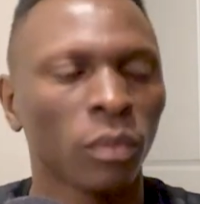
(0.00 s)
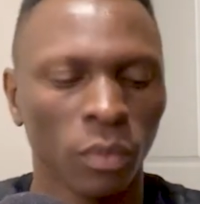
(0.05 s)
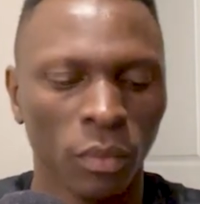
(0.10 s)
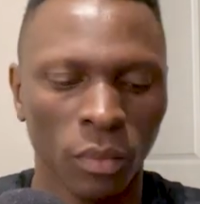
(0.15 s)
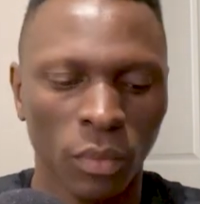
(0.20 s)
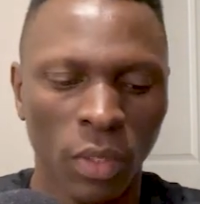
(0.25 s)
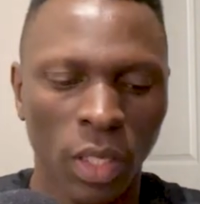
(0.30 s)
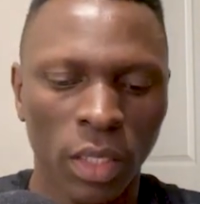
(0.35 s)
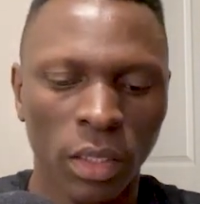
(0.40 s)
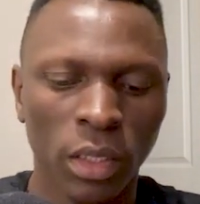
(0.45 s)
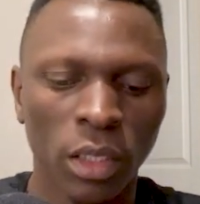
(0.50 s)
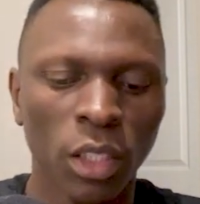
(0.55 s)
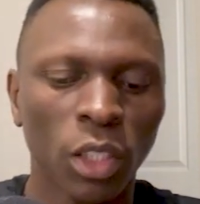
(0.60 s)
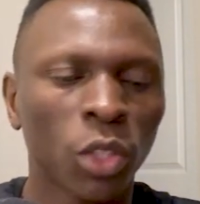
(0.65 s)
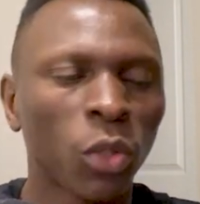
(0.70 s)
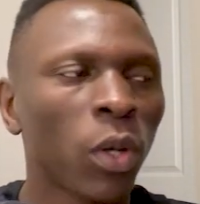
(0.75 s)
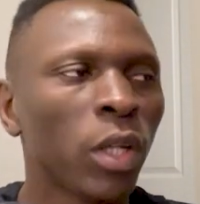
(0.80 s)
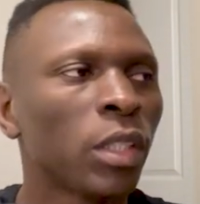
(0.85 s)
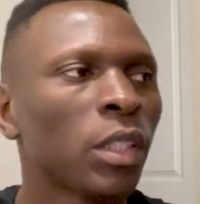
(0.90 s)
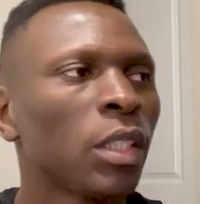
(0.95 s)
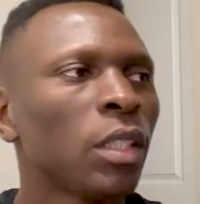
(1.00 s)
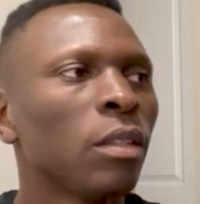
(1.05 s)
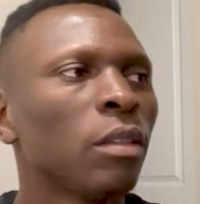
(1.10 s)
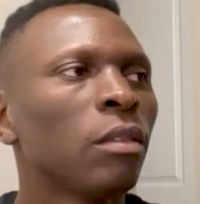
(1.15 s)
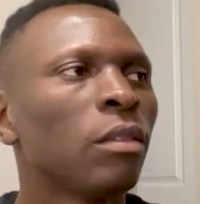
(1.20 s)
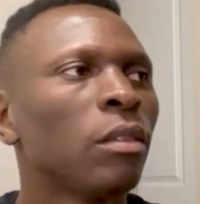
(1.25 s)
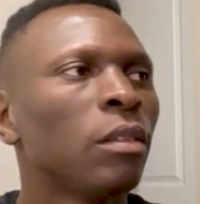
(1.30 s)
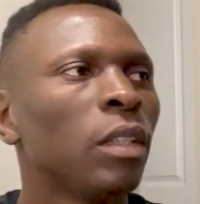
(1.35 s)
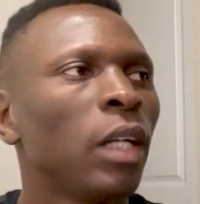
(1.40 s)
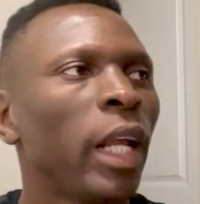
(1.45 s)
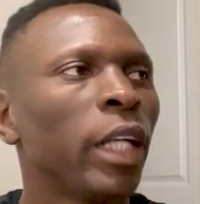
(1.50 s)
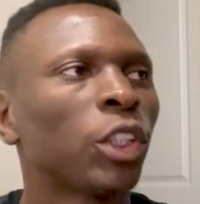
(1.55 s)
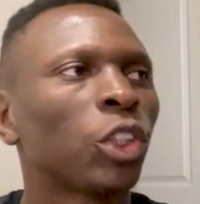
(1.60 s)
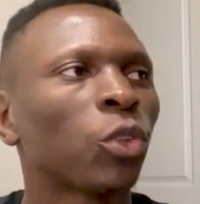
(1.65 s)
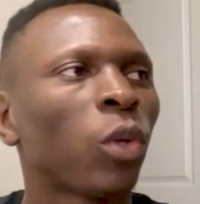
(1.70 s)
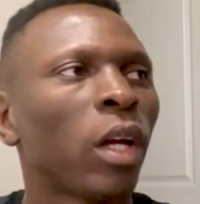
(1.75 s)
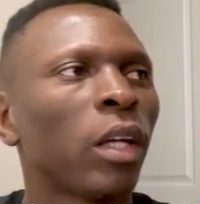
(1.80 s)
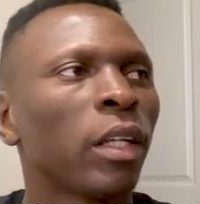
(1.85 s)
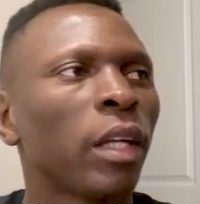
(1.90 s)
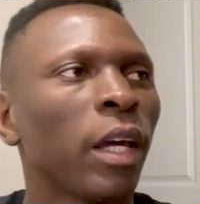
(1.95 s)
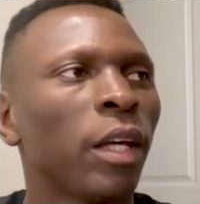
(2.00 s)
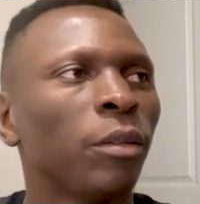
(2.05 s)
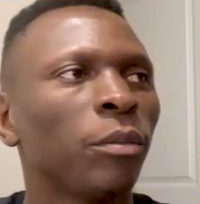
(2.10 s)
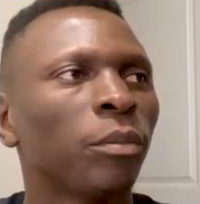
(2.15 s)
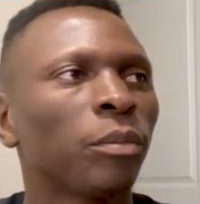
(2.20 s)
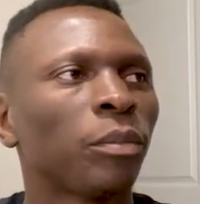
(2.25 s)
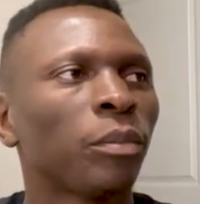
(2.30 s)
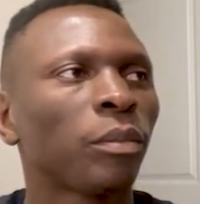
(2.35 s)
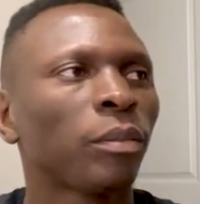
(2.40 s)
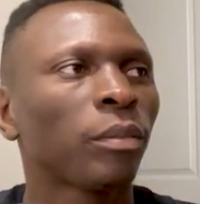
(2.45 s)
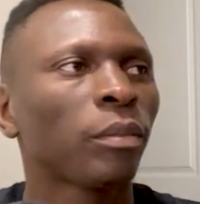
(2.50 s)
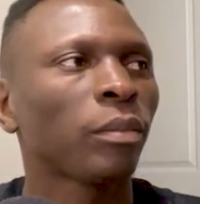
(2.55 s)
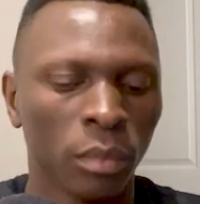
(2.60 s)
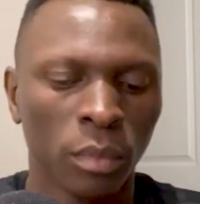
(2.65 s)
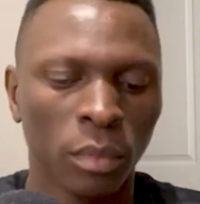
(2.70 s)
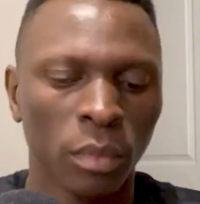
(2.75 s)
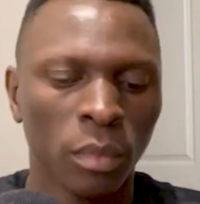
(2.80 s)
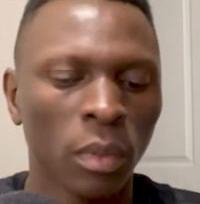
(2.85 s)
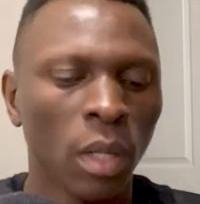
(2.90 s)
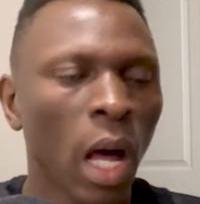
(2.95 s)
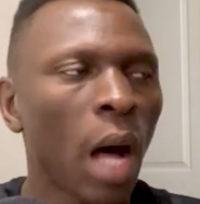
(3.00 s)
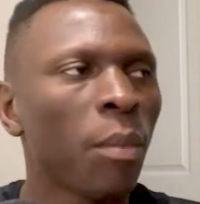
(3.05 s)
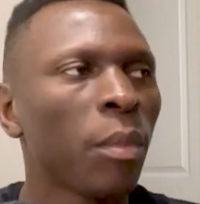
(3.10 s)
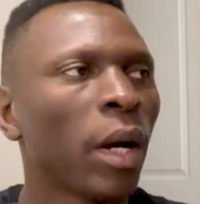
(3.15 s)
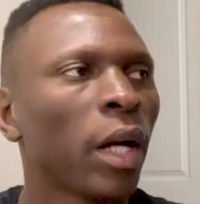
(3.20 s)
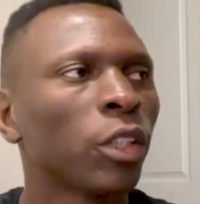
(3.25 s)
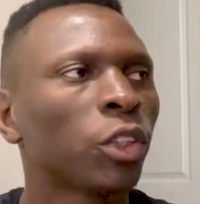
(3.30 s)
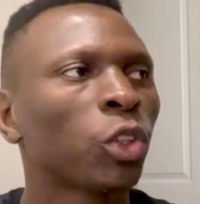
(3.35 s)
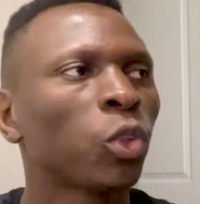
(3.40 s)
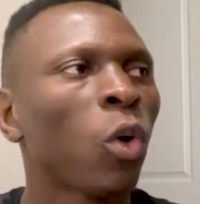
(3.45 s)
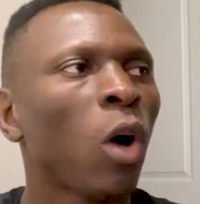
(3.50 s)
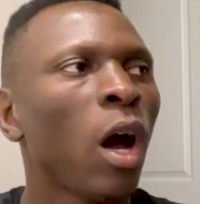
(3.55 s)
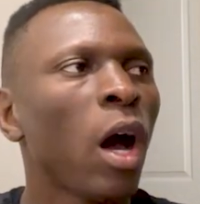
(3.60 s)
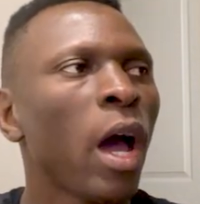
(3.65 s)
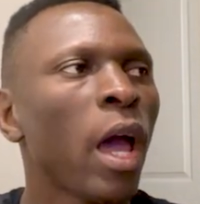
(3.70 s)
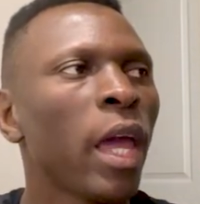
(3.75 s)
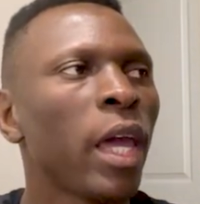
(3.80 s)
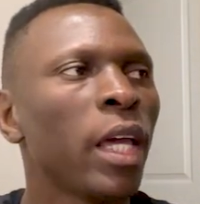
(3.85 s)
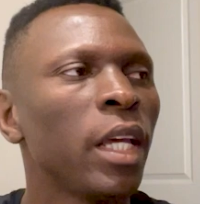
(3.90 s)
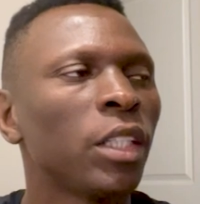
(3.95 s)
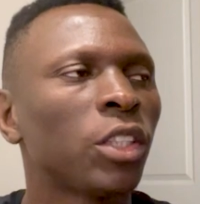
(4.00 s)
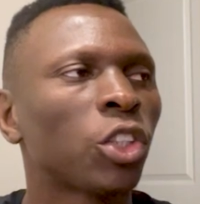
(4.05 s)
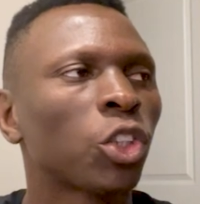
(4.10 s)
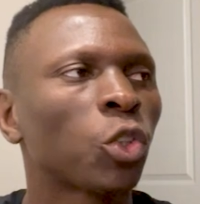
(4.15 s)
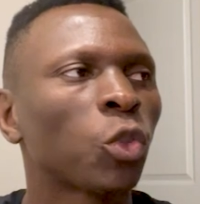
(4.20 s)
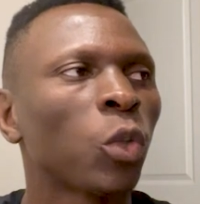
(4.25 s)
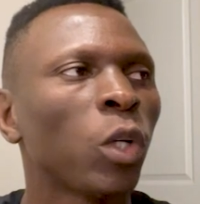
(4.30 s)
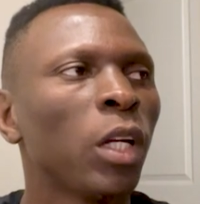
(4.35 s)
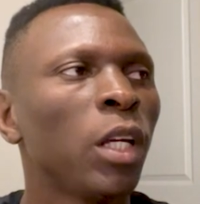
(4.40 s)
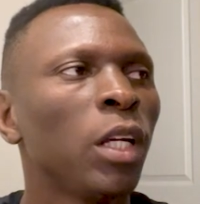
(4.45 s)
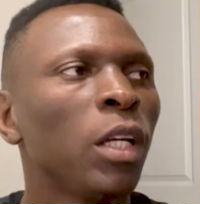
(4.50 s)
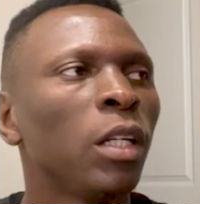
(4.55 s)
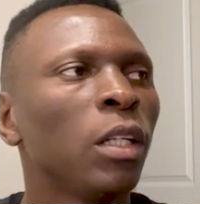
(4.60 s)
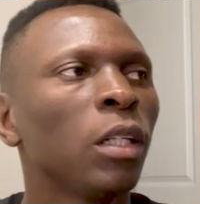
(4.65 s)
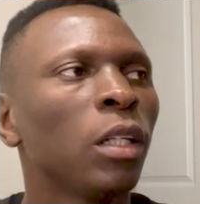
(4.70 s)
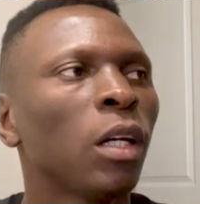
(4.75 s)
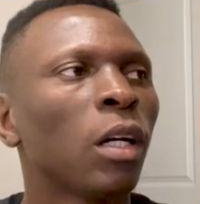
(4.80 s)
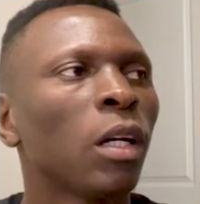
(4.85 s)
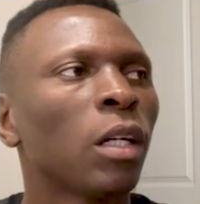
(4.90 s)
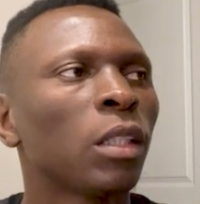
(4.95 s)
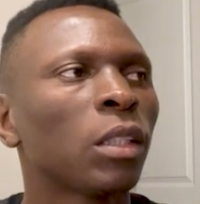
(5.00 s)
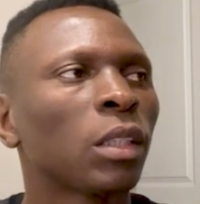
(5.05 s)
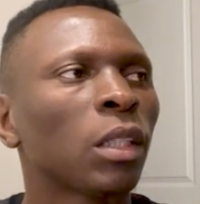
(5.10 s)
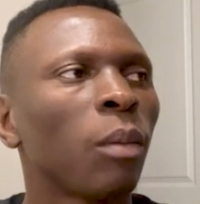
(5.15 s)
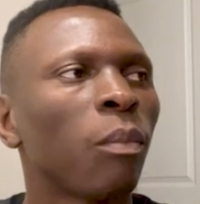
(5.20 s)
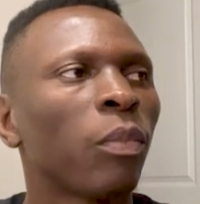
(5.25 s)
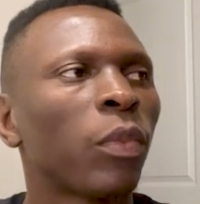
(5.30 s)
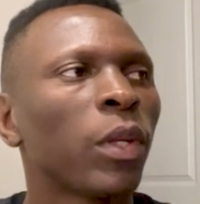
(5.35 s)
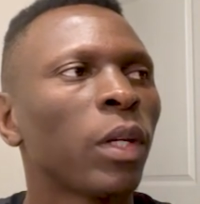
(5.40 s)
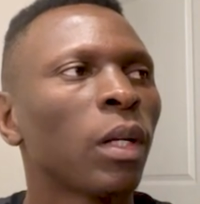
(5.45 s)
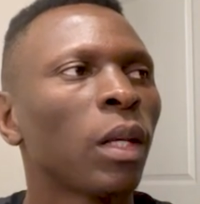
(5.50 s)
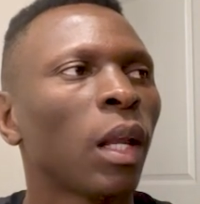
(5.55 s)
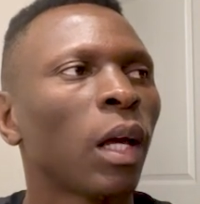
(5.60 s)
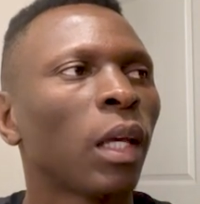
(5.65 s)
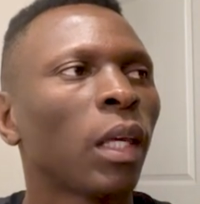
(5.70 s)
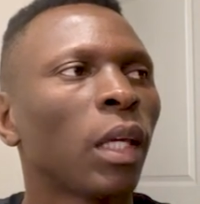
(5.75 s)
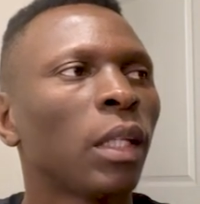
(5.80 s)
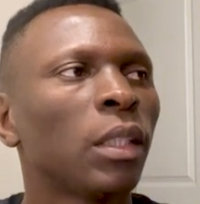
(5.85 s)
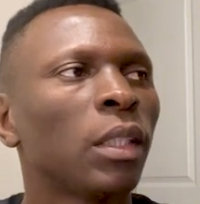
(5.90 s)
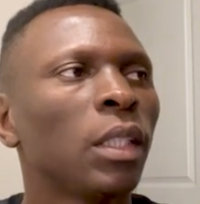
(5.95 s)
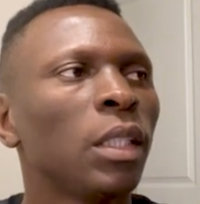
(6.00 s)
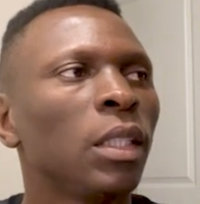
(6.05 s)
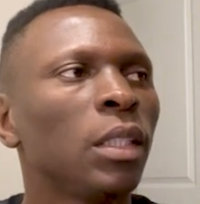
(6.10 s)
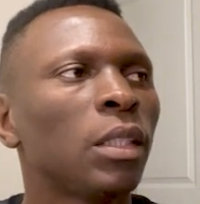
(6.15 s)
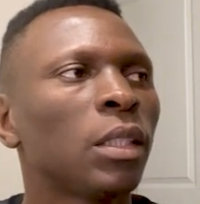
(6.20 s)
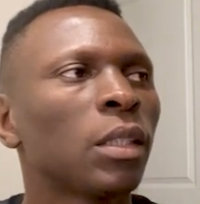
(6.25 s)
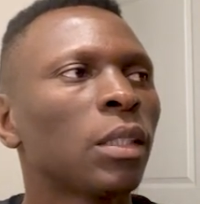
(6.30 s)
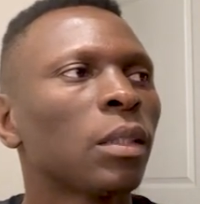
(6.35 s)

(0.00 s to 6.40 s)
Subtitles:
Isn't it crazy? Let's try again. I'm gonna try a string, something like this.